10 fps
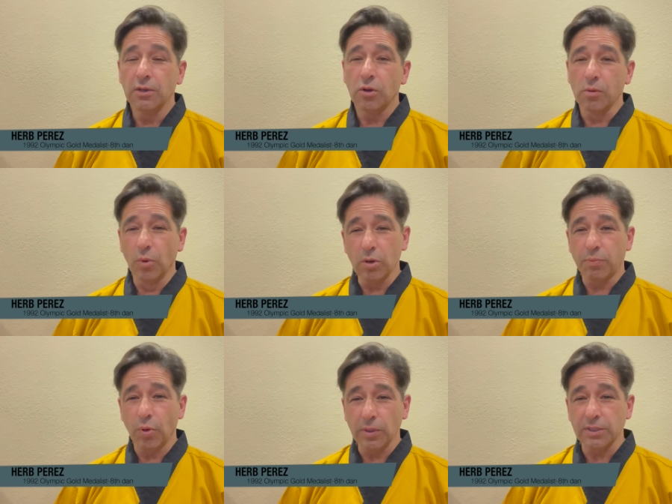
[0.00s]
or more
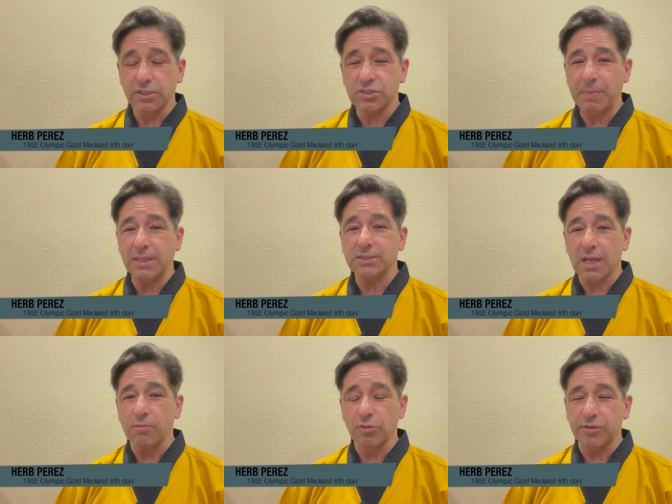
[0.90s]
importantly to spend
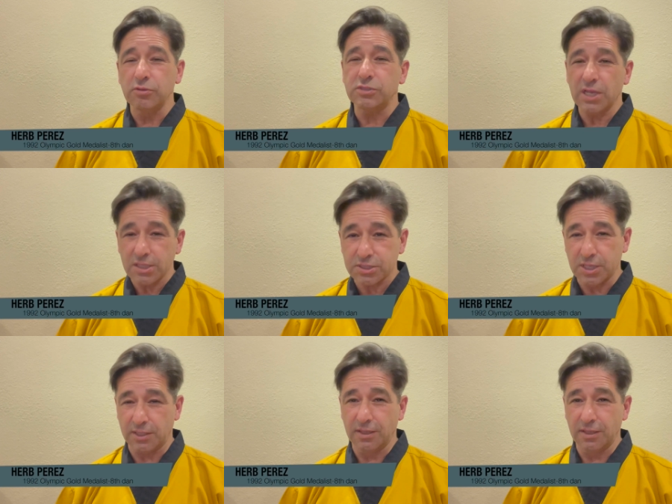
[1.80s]
time with you testing